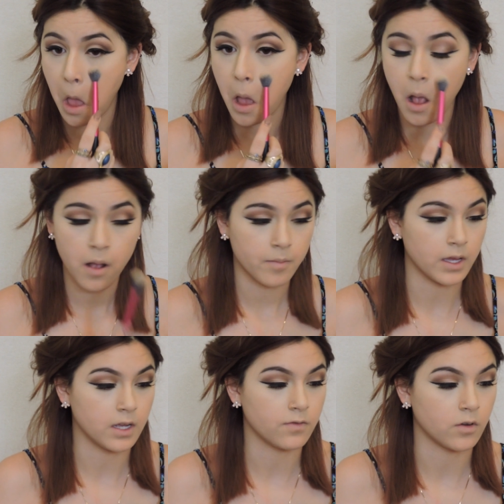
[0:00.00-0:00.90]
I'm
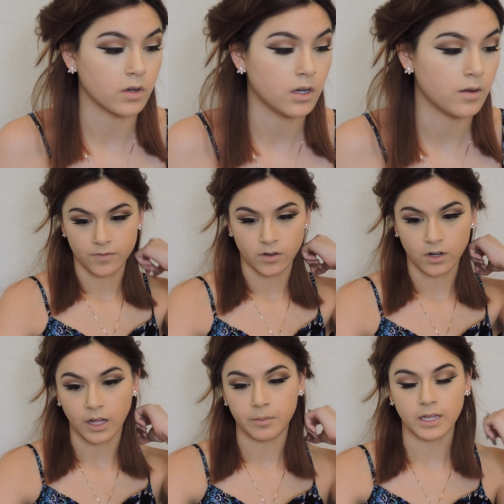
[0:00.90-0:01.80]
getting a phone call.
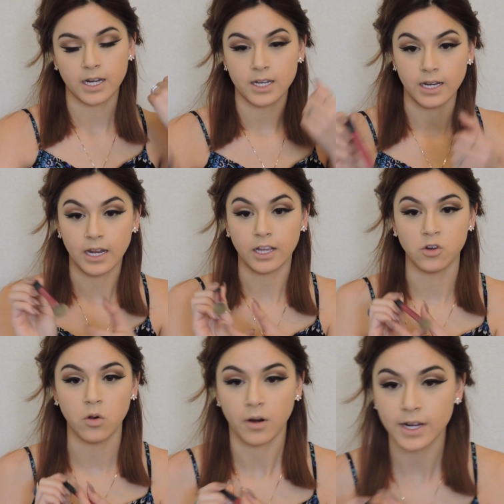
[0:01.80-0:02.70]
I'm glad I didn't
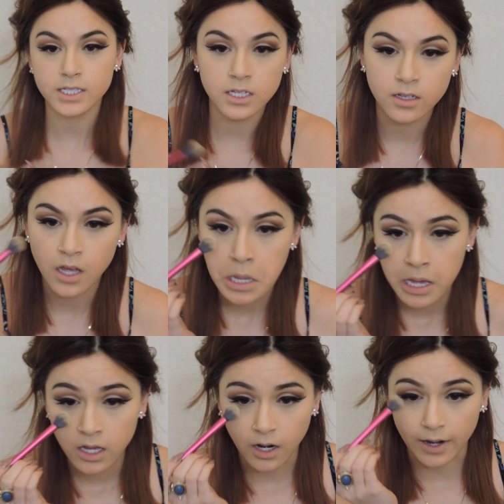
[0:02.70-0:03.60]
ignore it.
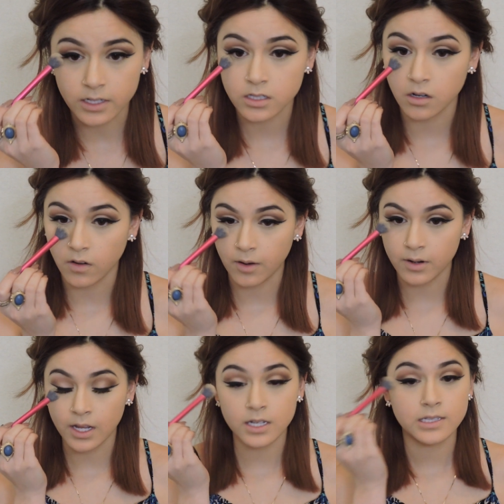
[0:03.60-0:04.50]
Alright, so I
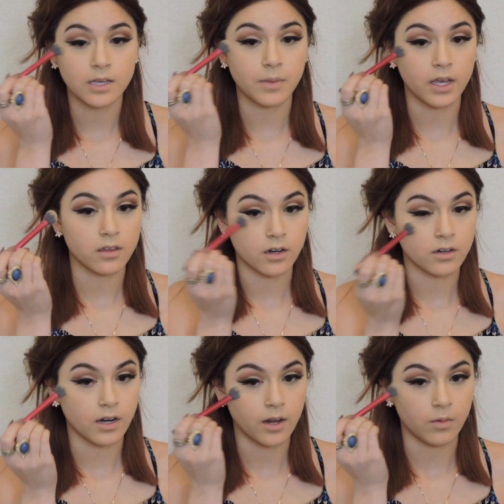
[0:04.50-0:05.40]
went ahead and set my other
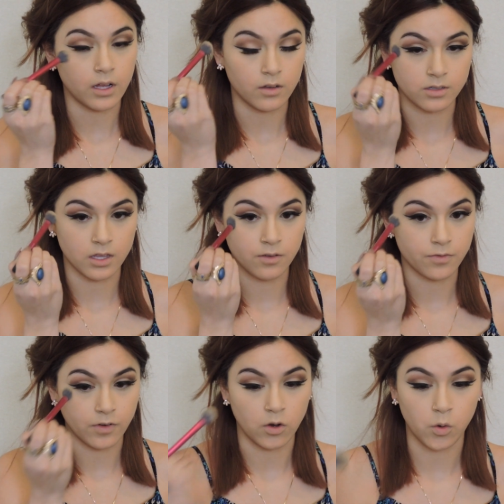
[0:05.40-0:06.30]
under eye while I was on the
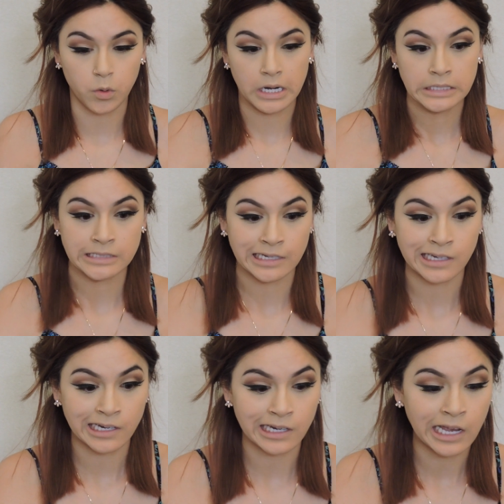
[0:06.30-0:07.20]
phone.
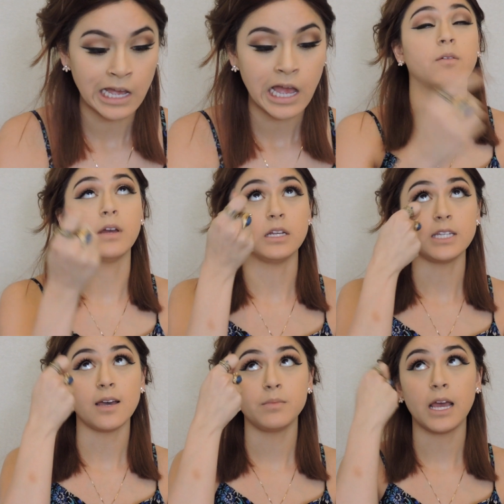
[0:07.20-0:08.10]
I went
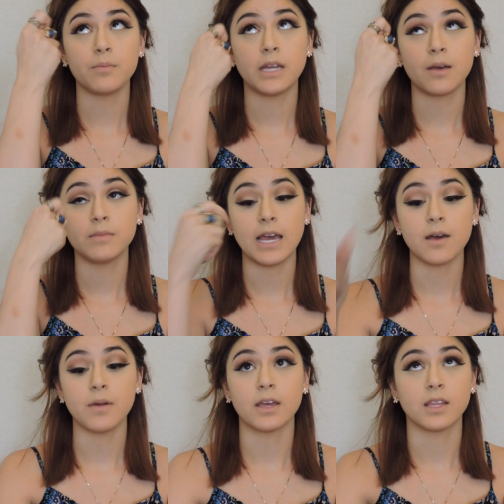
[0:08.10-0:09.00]
dab, dab, dab,
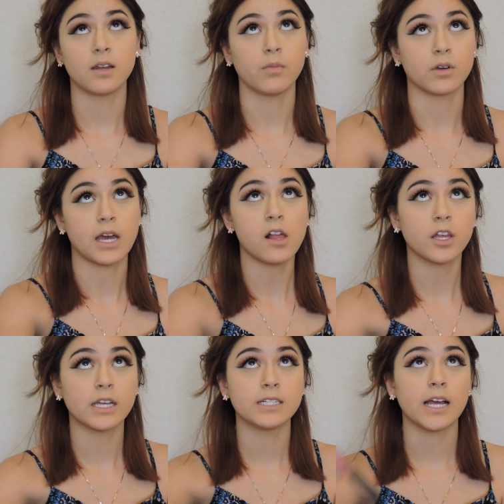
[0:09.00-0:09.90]
dab, and then without
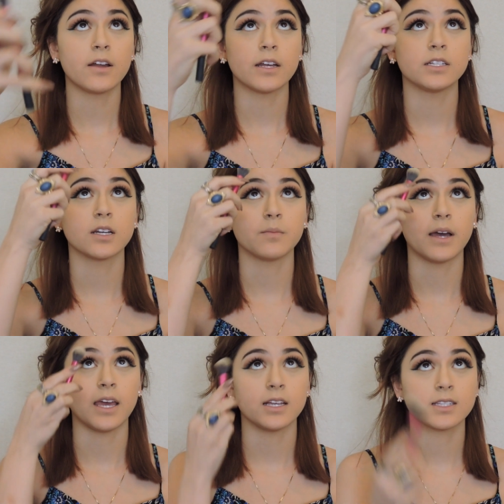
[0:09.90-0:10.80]
looking down, I took
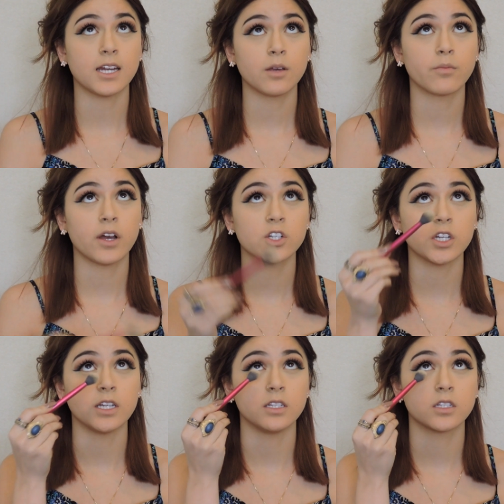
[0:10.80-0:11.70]
my setting brush
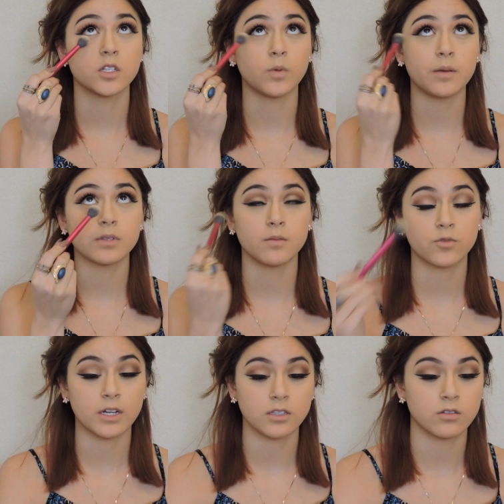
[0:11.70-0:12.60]
and swept some
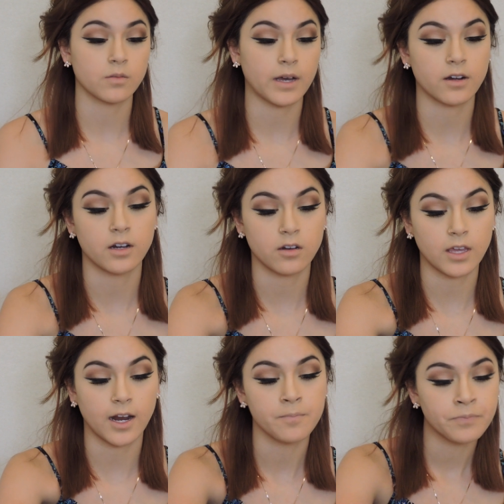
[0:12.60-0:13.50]
translucent powder under
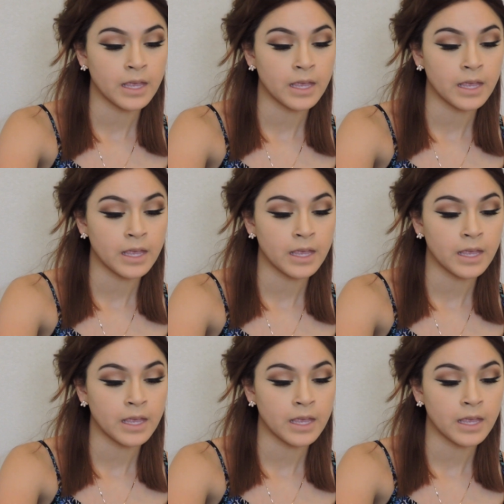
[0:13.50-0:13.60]
there.